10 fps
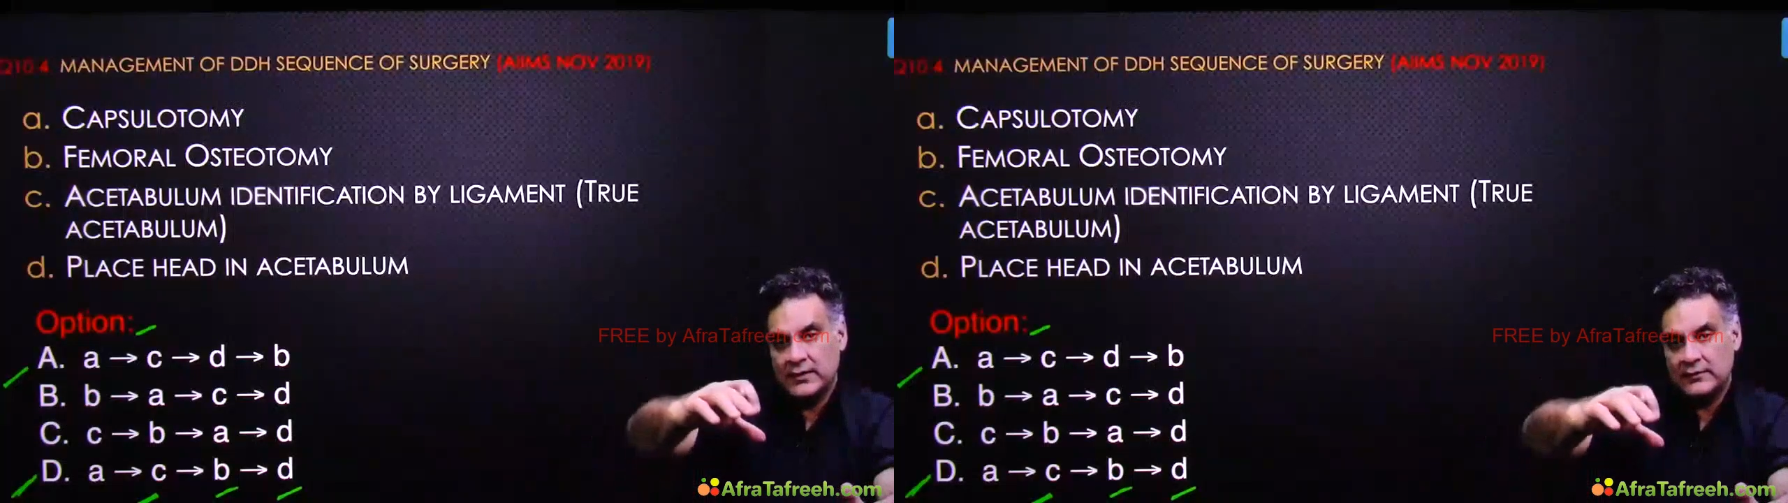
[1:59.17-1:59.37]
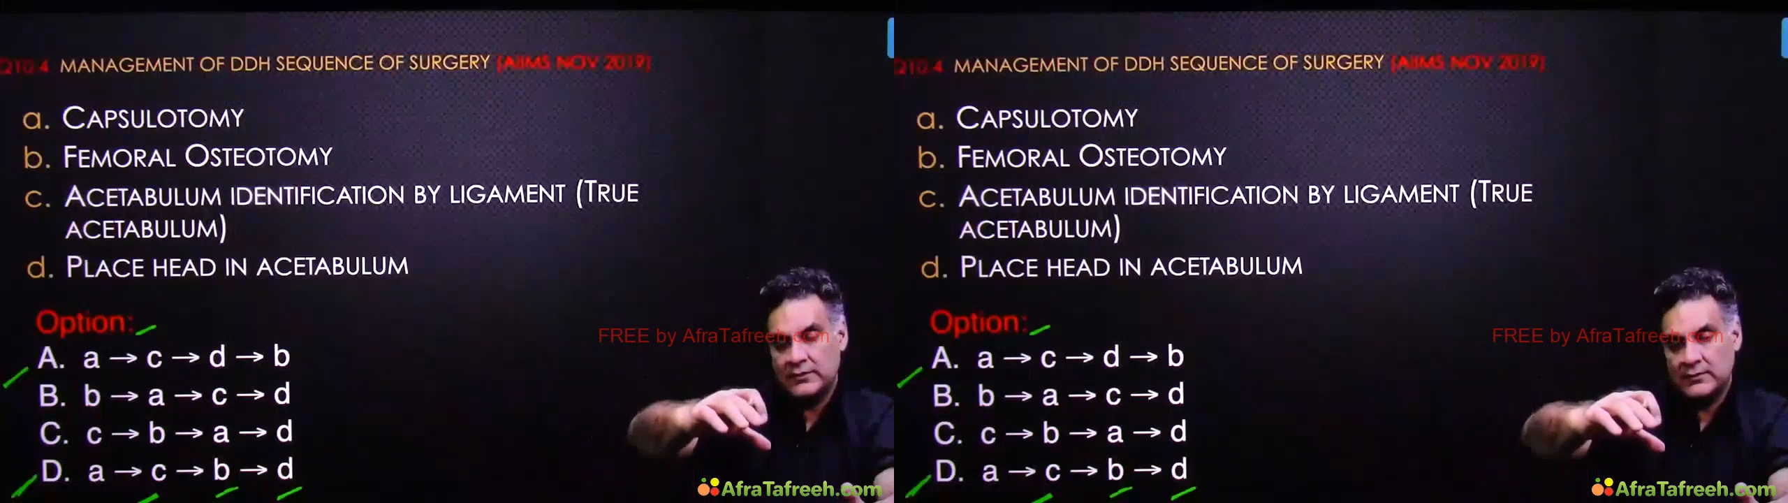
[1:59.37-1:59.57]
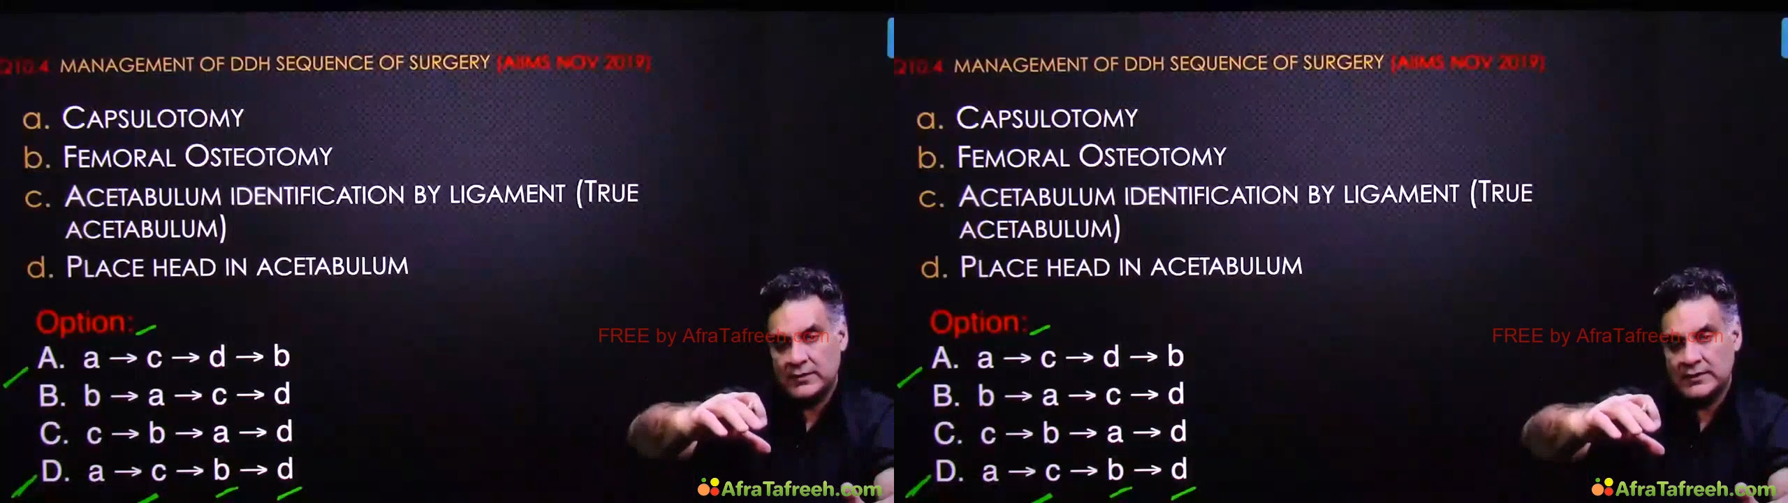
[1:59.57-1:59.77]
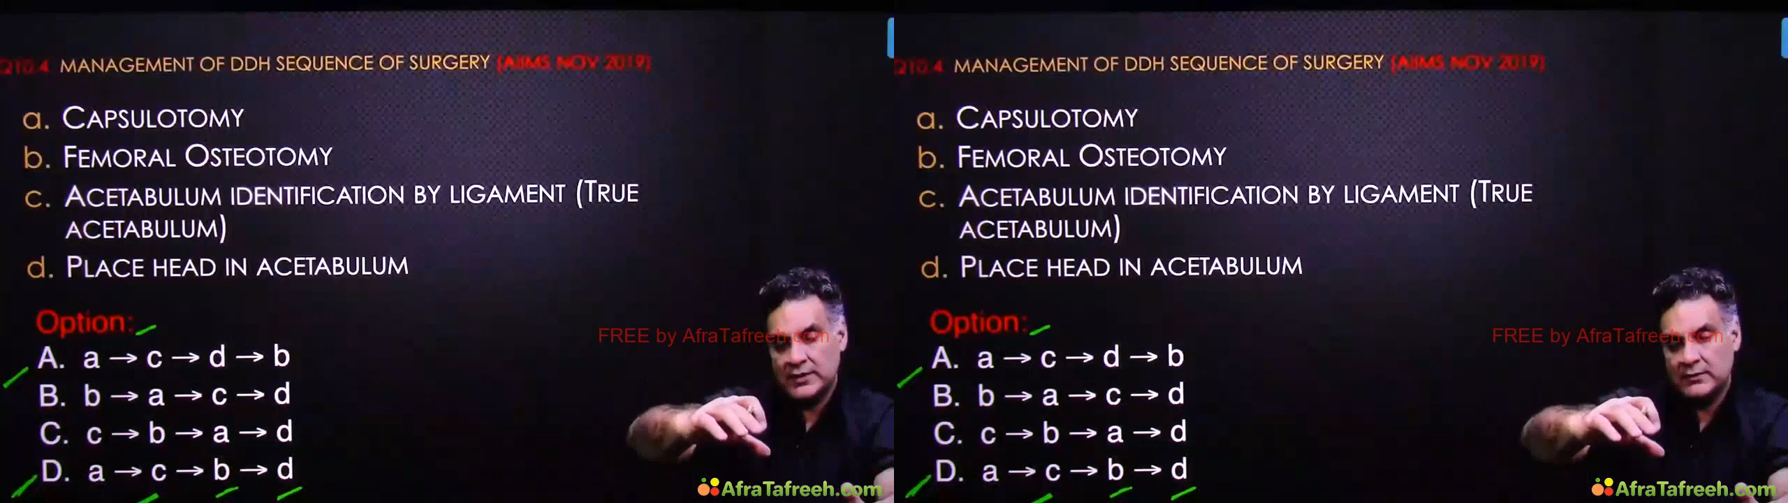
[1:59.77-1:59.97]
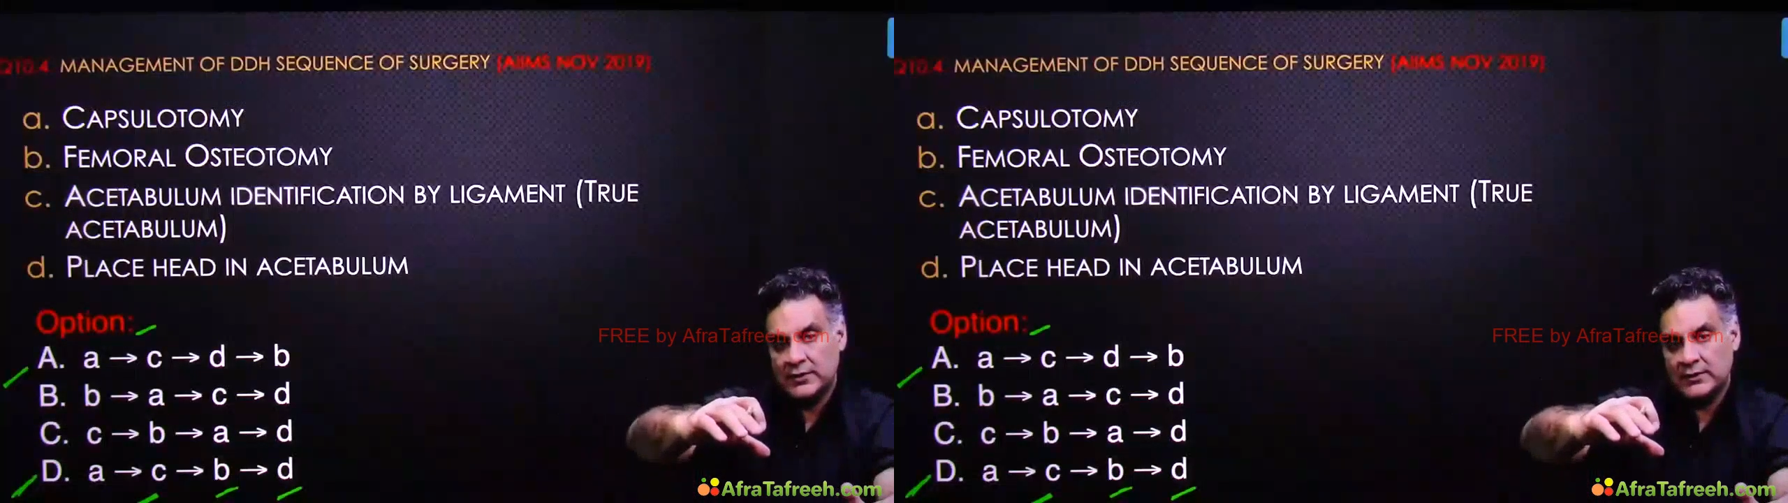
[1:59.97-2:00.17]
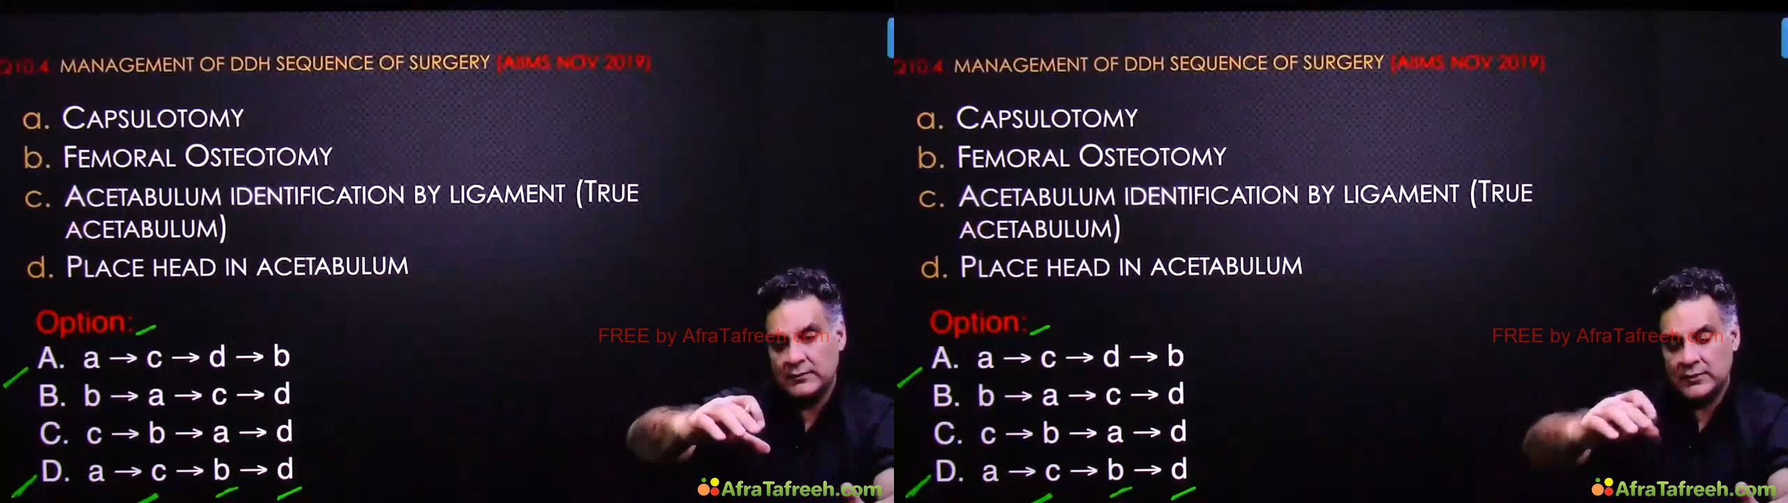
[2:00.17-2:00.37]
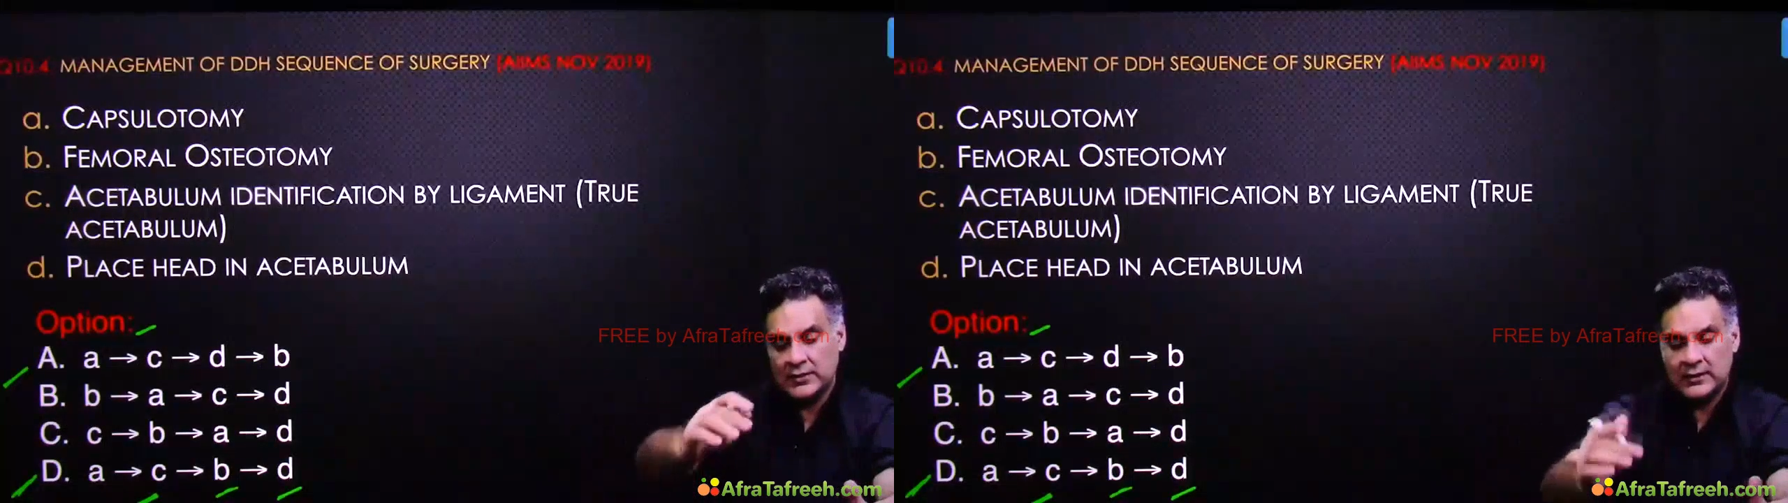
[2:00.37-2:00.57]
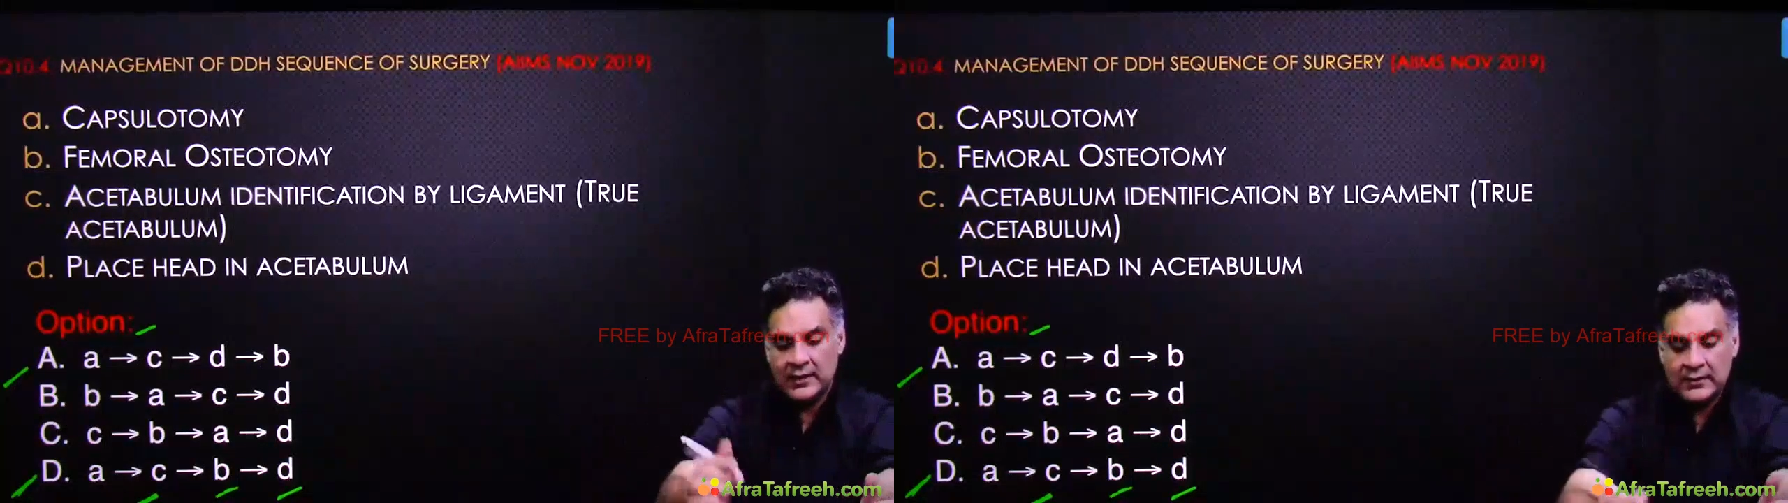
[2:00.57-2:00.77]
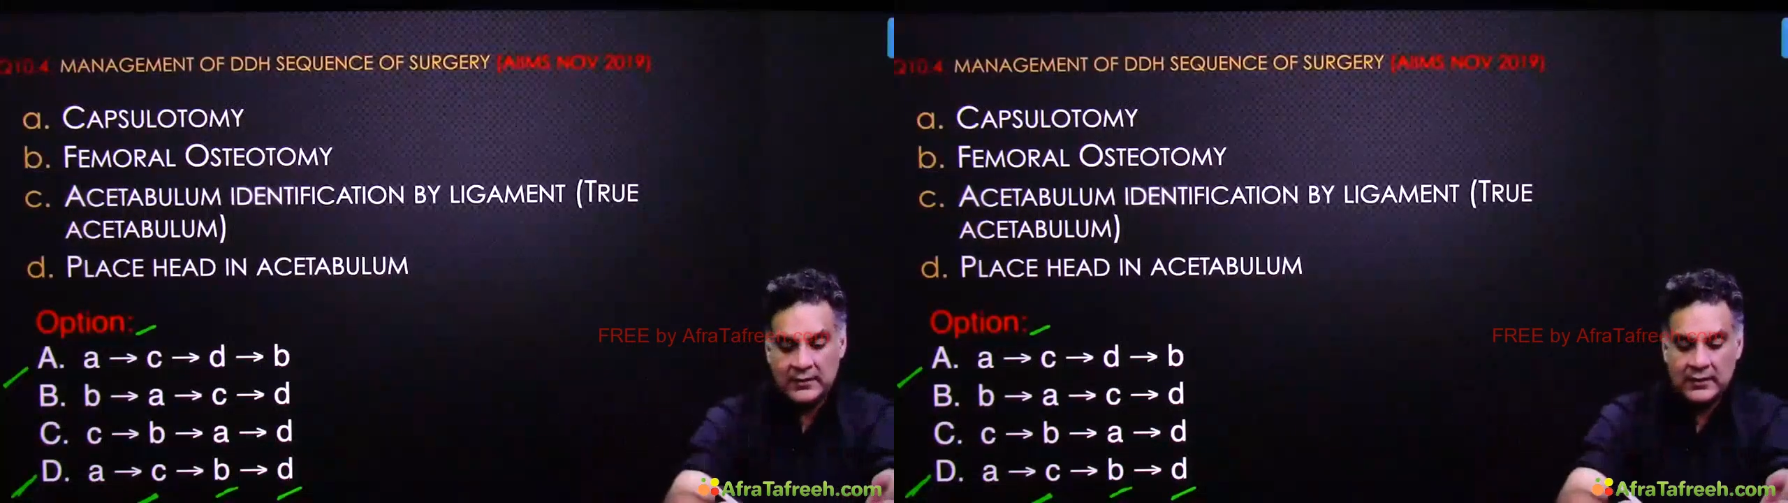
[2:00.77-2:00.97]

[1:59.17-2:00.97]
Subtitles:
femur, then only you can put it right.